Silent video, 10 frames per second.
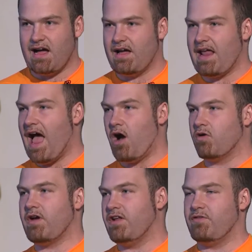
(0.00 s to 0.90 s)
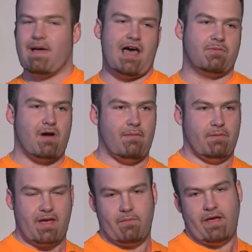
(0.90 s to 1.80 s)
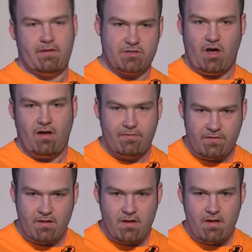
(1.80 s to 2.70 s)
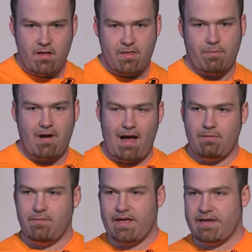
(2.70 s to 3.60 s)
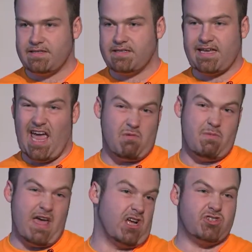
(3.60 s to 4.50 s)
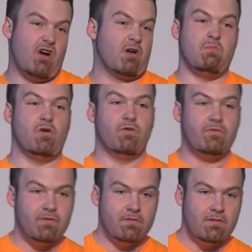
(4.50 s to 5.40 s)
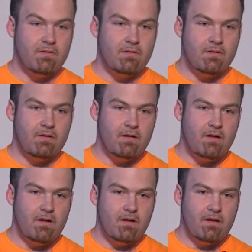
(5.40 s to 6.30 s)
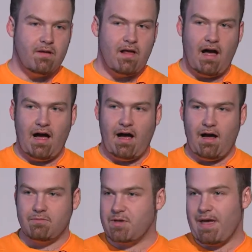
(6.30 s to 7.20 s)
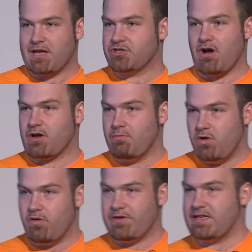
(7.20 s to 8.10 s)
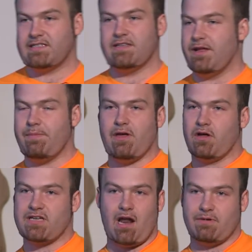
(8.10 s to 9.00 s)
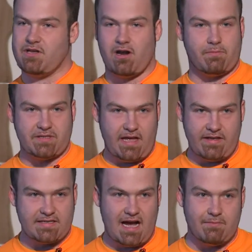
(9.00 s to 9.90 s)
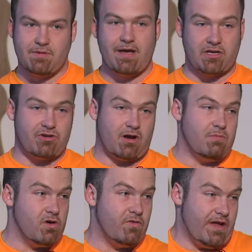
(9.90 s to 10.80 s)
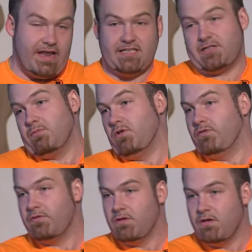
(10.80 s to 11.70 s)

not how great of a math problem can we solve. The problem is, can we make a truck move? Um, to make a truck move, it doesn't need to be autonomous 100% of the time. To make a truck move, it needs to move.